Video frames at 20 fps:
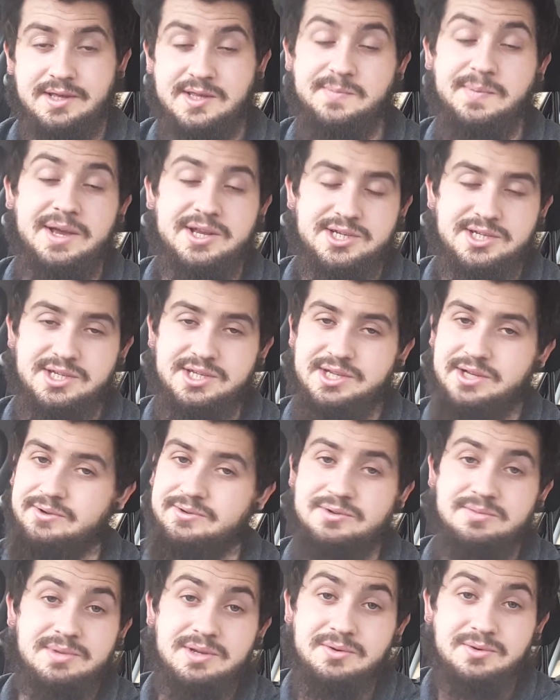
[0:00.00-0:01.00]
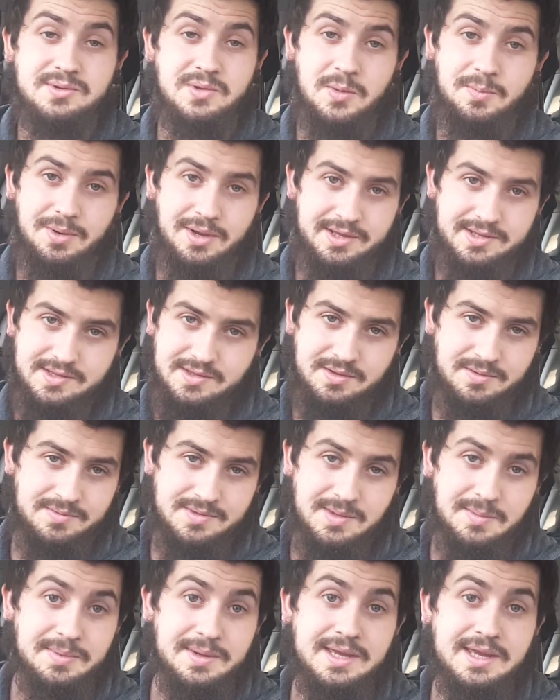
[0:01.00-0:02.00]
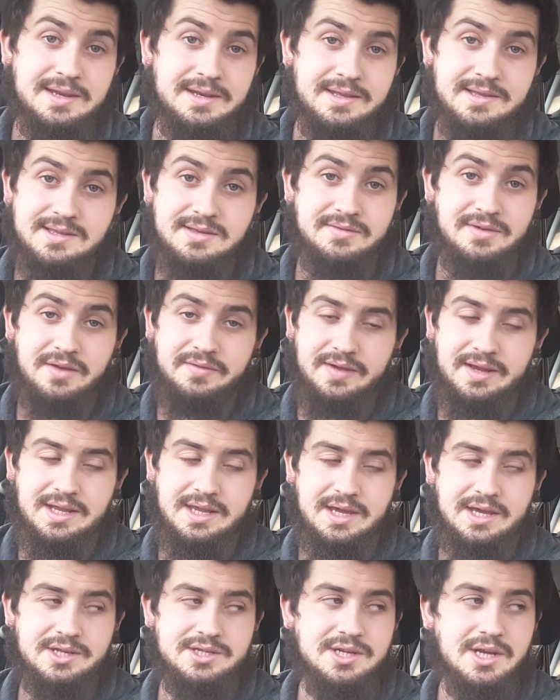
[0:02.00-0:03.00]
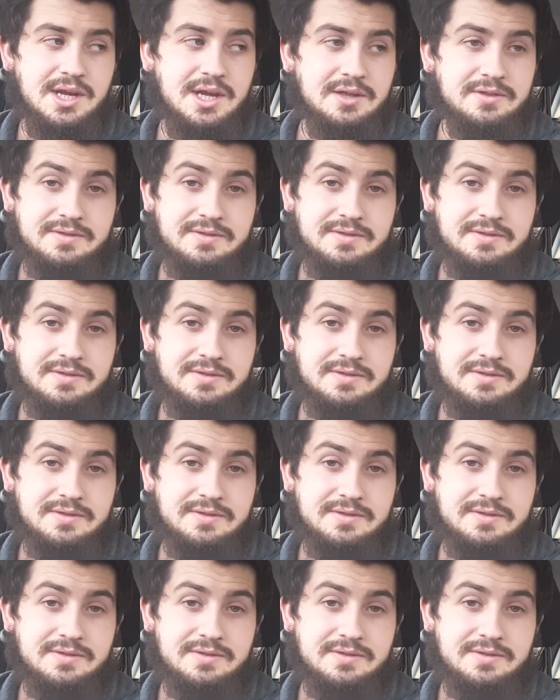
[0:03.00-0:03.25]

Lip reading: especially children, but it also applies to beginners of any age,